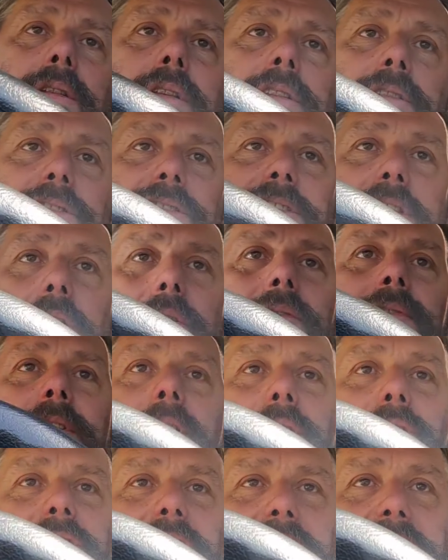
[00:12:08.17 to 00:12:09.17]
still
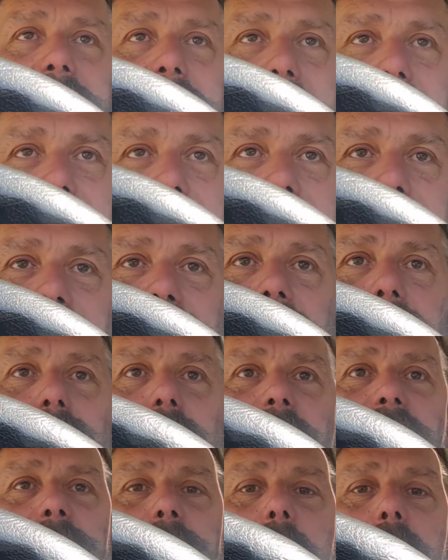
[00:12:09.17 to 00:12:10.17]
feels nice and
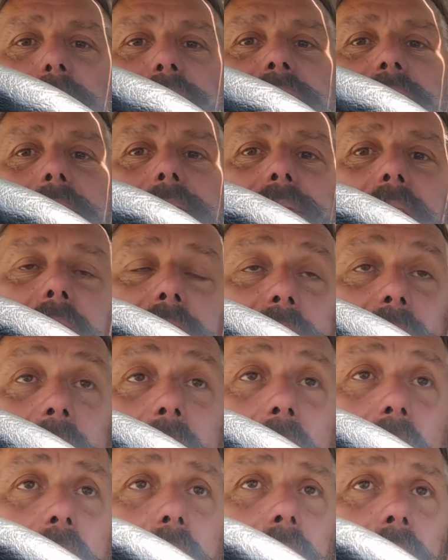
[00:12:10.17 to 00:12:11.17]
responsive, and they
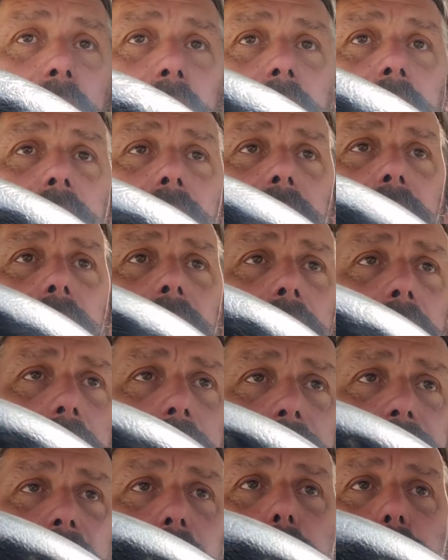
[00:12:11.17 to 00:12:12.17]
are
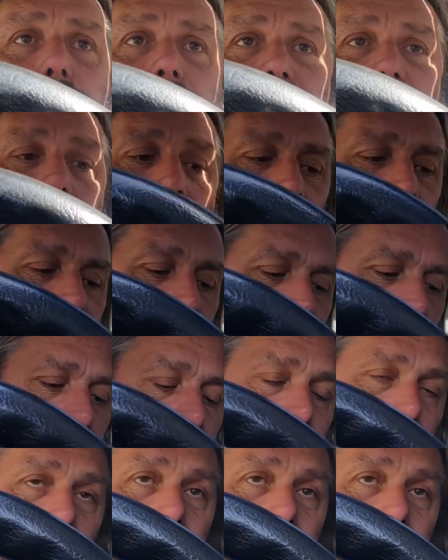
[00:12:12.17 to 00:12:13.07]
very responsive in